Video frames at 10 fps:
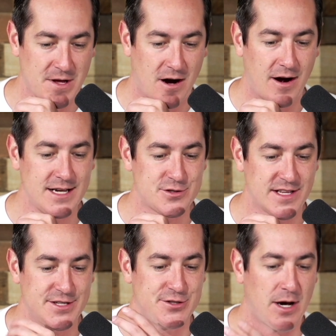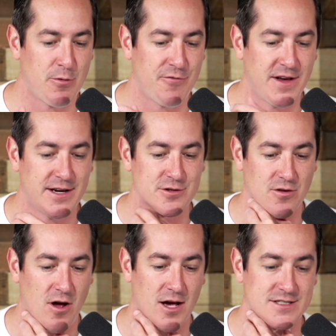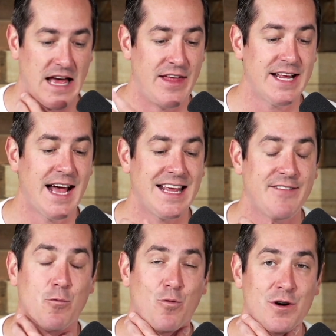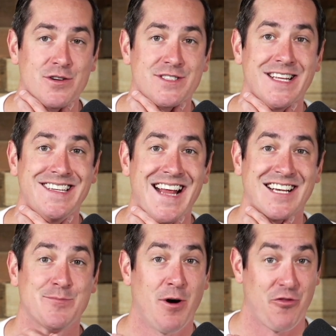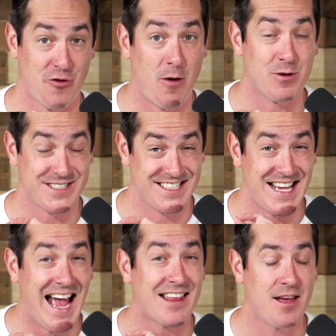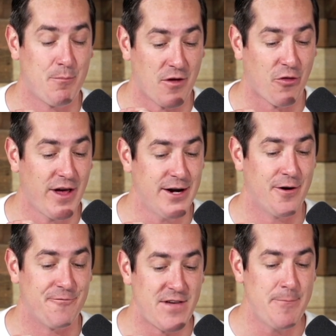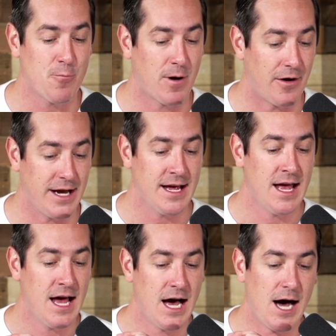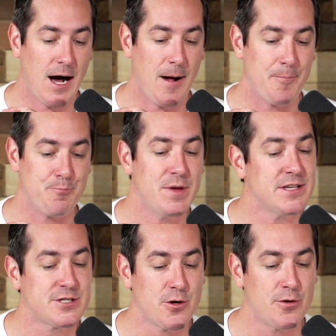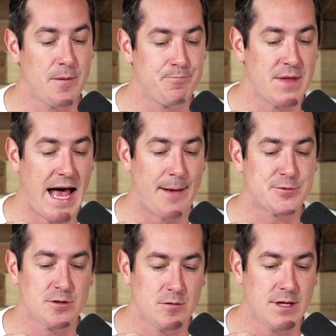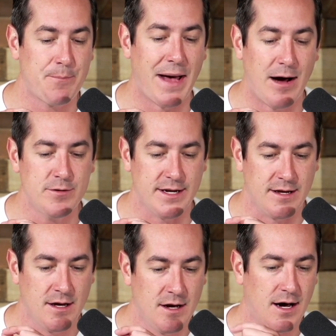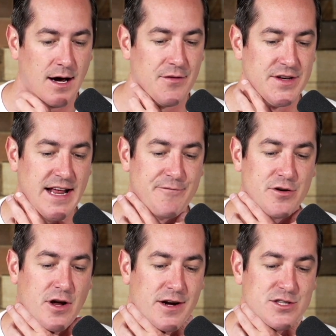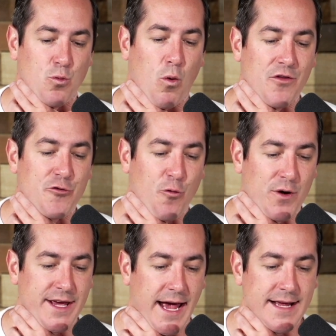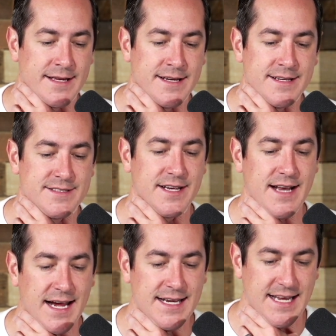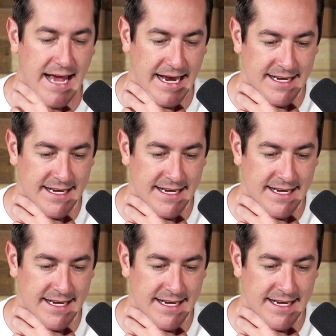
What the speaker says: All right, so that's a double figures loss. And then it got even worse the next month, almost exactly a month later in February. Minnesota absolutely pounded the Denver Nuggets 128-98.